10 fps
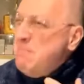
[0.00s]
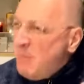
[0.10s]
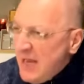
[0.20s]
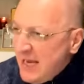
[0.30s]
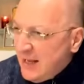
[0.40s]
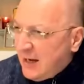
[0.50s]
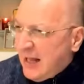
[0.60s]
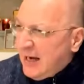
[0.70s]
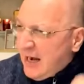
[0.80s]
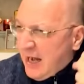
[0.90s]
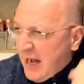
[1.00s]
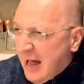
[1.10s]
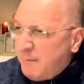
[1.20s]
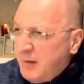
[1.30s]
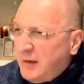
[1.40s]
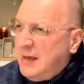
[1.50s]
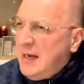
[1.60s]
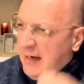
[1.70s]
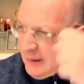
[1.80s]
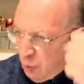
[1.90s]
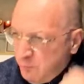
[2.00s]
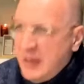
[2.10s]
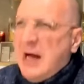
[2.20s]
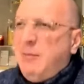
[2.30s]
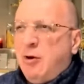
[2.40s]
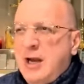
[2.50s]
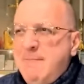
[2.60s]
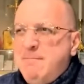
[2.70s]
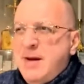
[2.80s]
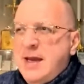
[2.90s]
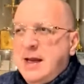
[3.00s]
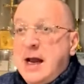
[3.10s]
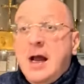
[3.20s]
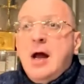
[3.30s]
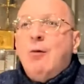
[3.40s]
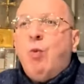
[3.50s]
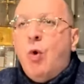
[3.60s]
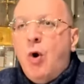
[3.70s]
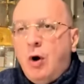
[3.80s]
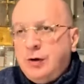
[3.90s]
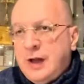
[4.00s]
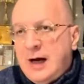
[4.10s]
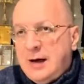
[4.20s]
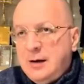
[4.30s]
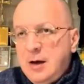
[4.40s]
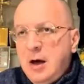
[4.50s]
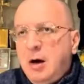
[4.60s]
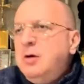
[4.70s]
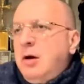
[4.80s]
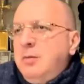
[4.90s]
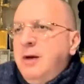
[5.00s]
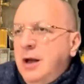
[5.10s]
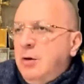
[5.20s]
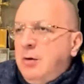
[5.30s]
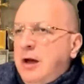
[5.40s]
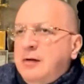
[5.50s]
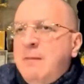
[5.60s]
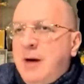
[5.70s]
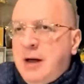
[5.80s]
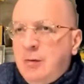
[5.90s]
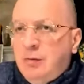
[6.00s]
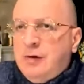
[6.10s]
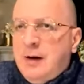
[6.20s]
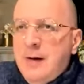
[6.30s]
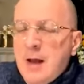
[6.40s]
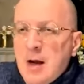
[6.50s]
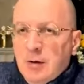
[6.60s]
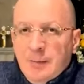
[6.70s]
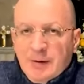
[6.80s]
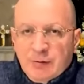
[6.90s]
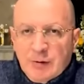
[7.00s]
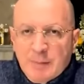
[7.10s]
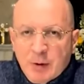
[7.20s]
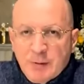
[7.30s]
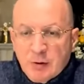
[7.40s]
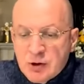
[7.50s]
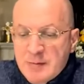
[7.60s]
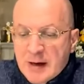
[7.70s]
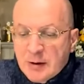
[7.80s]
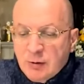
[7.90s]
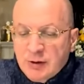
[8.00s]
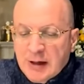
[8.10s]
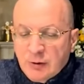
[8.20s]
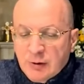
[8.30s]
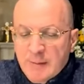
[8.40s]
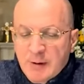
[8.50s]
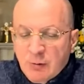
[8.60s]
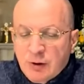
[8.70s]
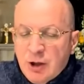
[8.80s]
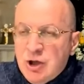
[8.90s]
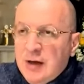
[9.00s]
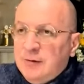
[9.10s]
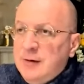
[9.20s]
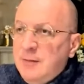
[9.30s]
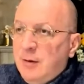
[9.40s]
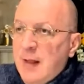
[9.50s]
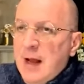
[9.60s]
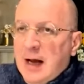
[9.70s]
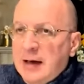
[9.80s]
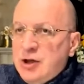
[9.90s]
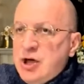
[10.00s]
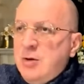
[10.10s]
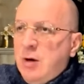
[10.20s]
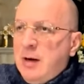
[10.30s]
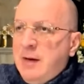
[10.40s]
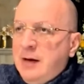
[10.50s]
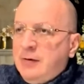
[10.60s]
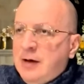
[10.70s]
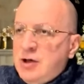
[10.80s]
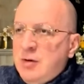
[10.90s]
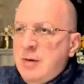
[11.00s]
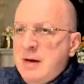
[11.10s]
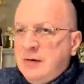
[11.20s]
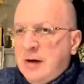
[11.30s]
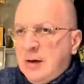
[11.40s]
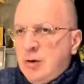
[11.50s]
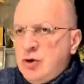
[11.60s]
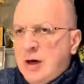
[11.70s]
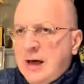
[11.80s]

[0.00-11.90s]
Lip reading: Because the church, after I was kicked out, was empty. That is, he who sows the wind reaps the whirlwind. And I remember the first years they organized diocesan events in that parish to show that it was full.